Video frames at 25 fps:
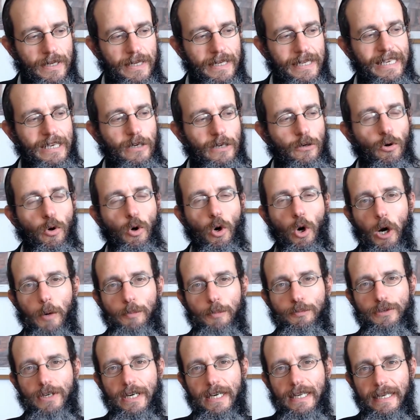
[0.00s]

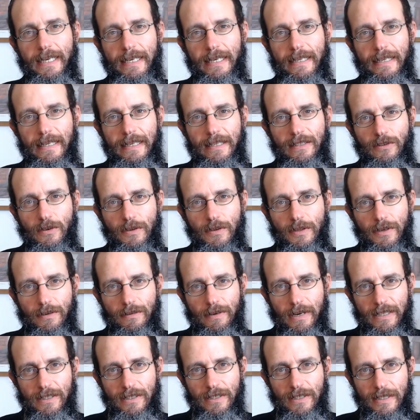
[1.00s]
incorporating it into the
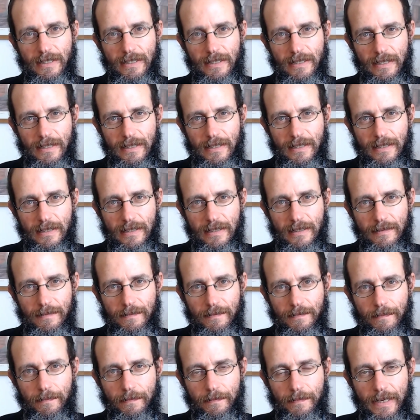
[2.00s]
righteousness,
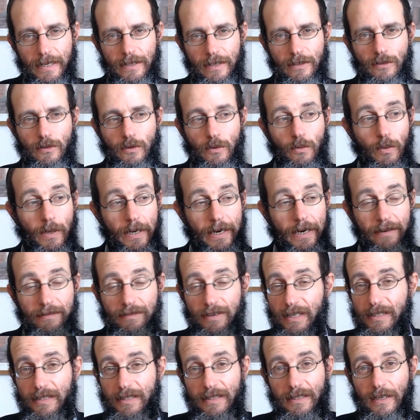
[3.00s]
into
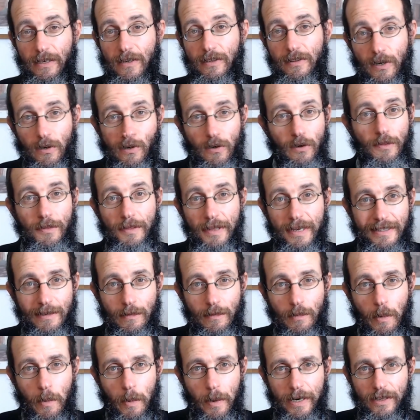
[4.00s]
whatever is the good things
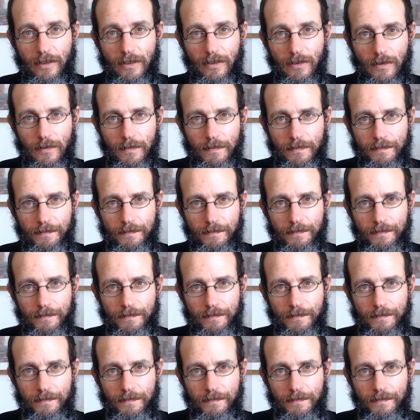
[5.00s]
that we want to do.